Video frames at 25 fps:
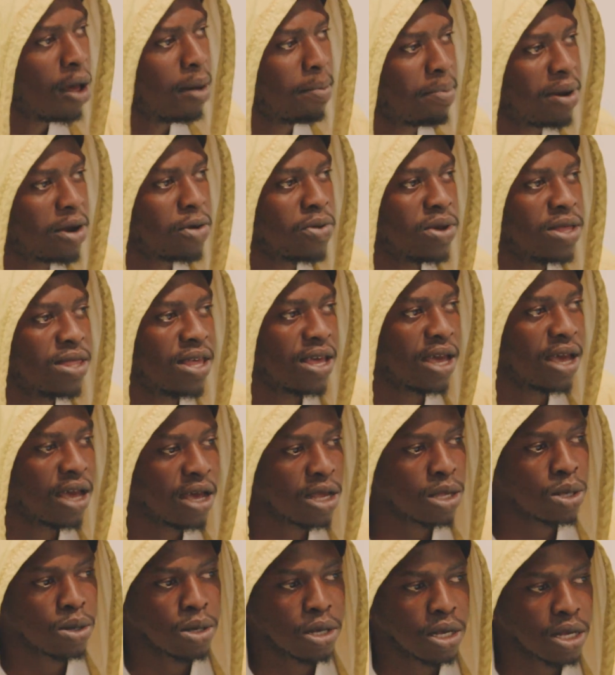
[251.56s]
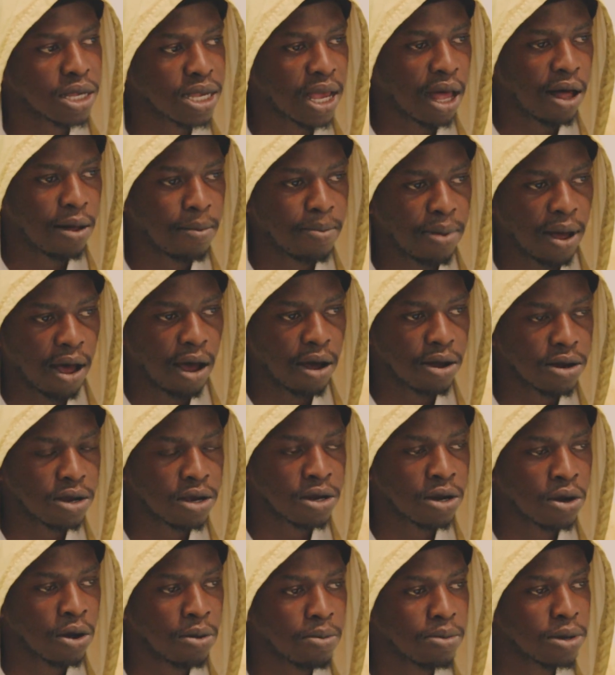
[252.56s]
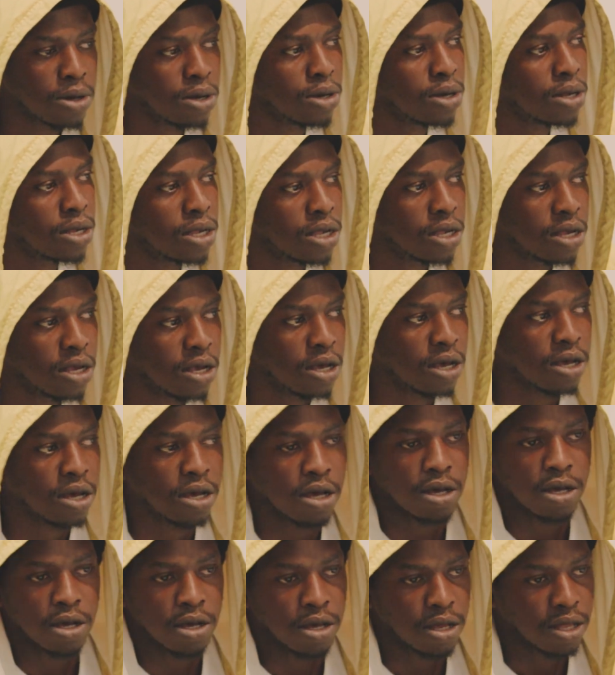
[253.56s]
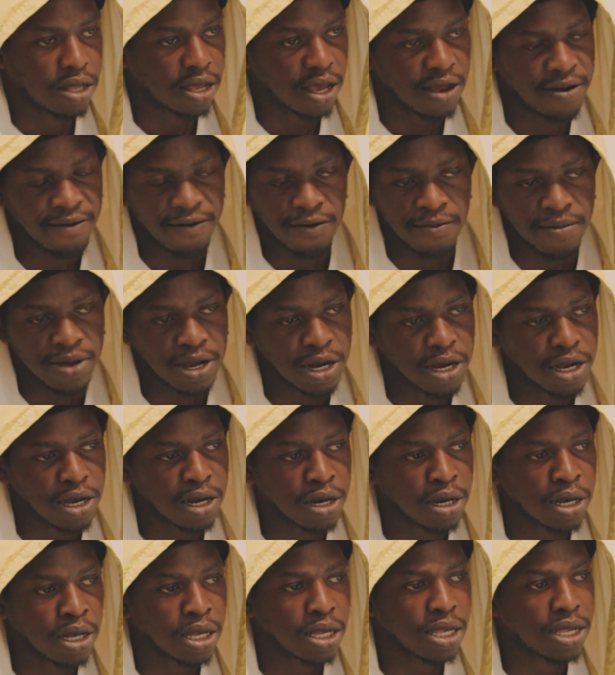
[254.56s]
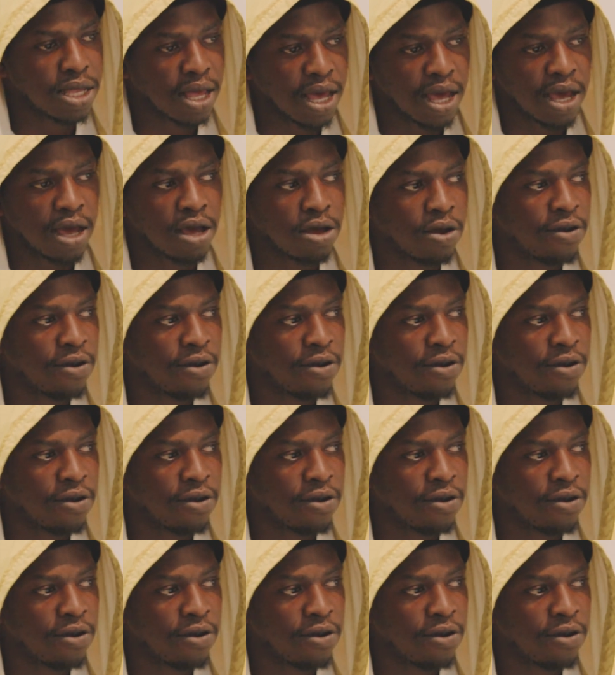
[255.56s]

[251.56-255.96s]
but we're there to just help out, because the information is there.